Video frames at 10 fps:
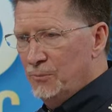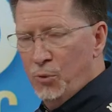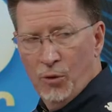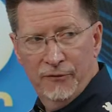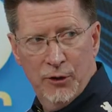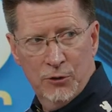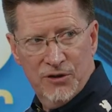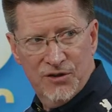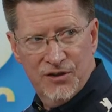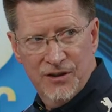the poor
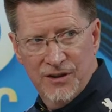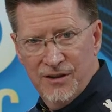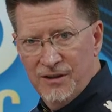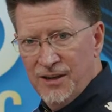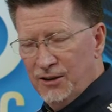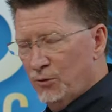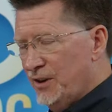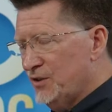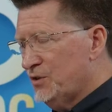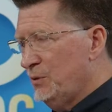folks at
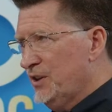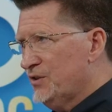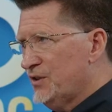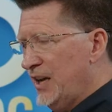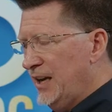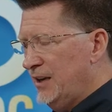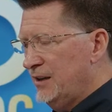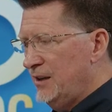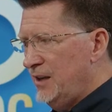Credit Suisse saying,